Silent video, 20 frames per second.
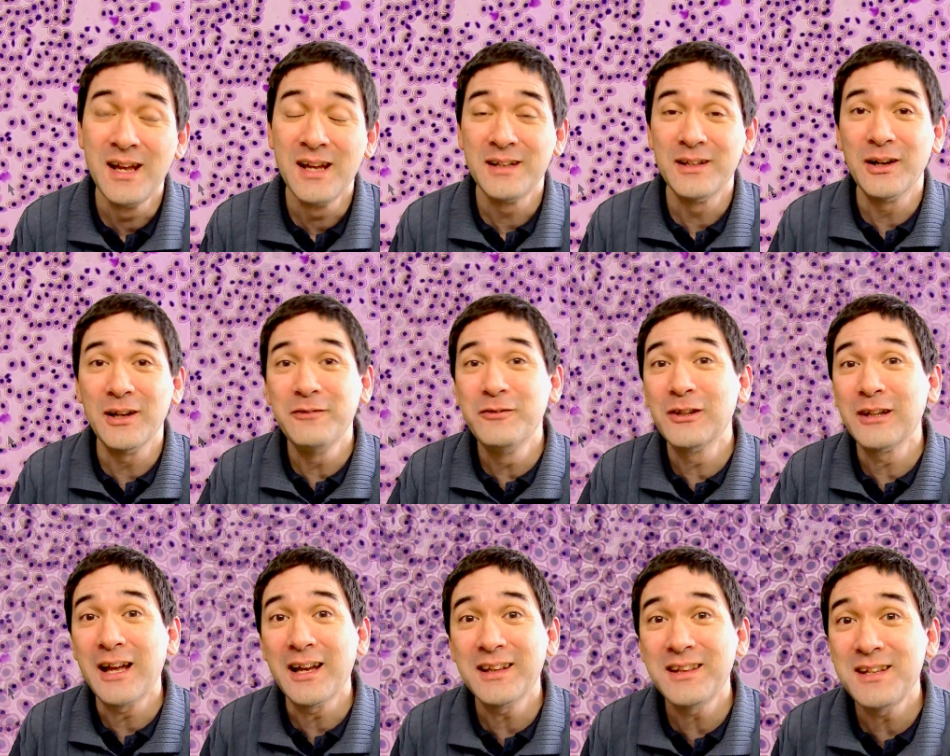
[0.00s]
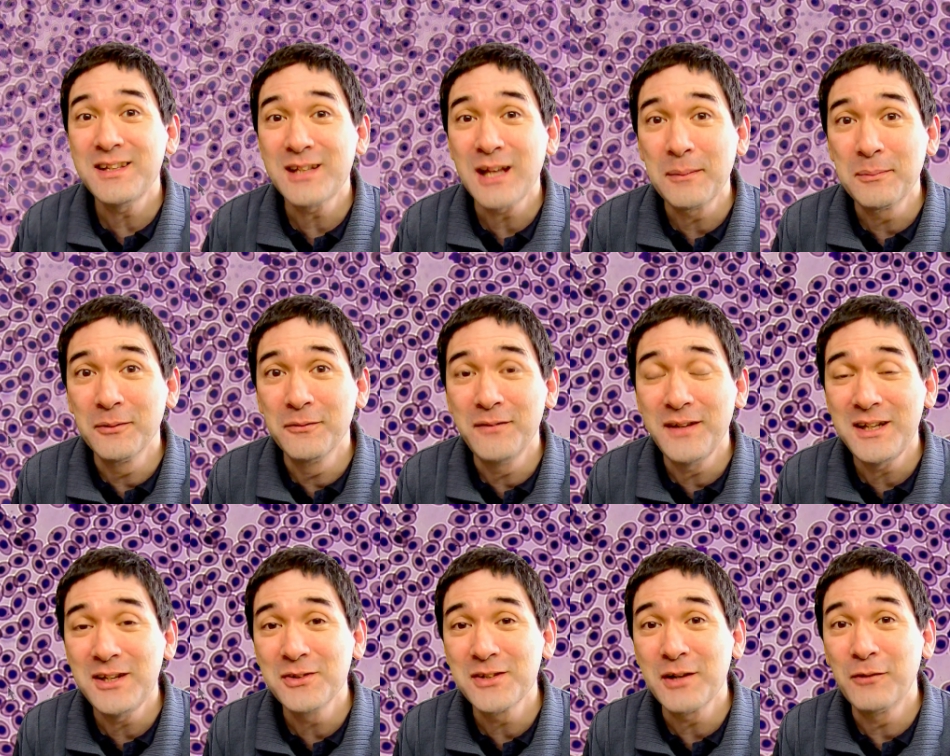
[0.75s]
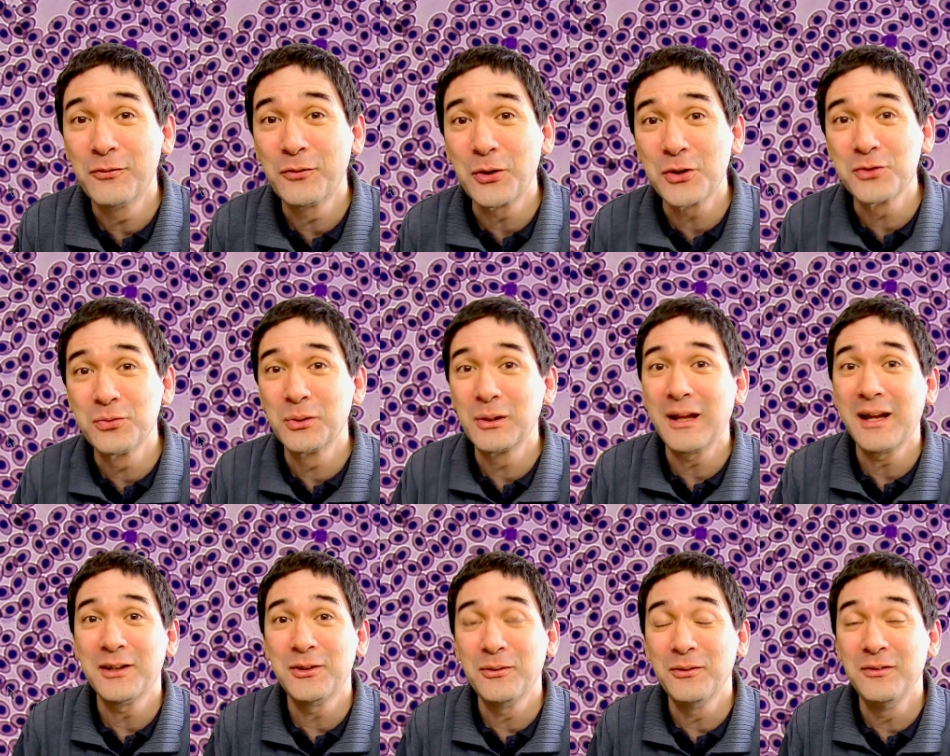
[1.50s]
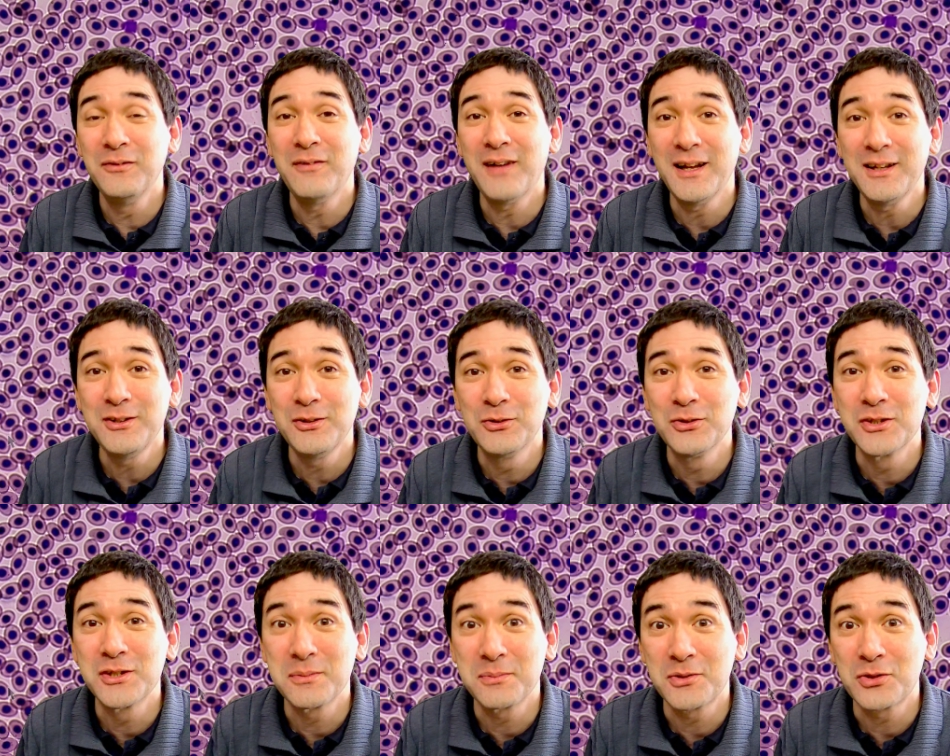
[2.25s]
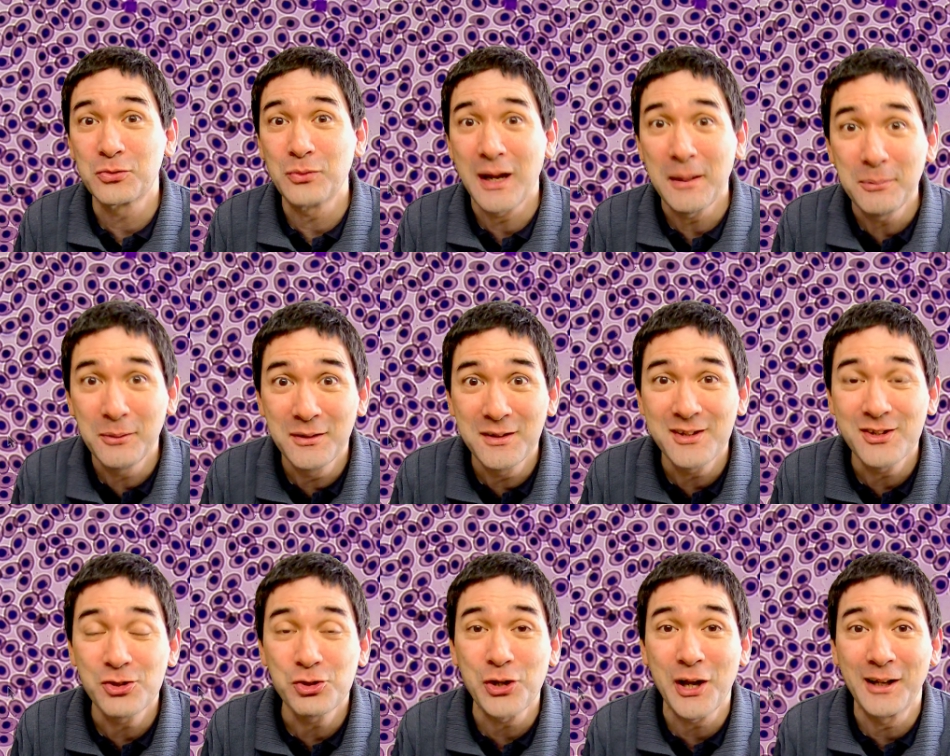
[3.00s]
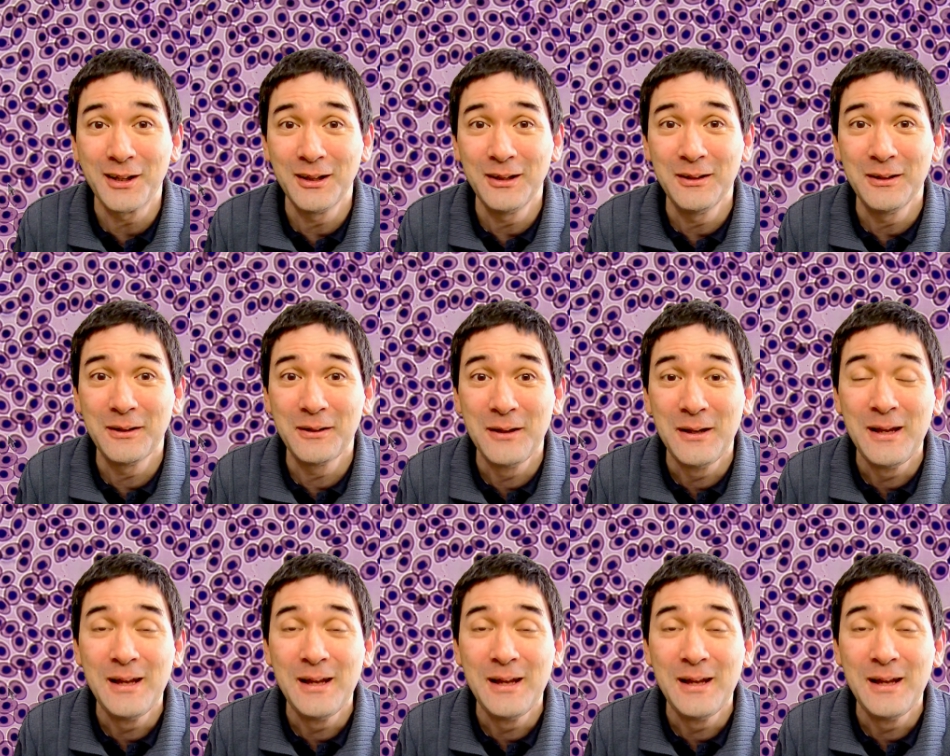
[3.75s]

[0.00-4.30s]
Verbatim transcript: Now, if you like these type of videos, I of course would like to invite you to subscribe to this channel.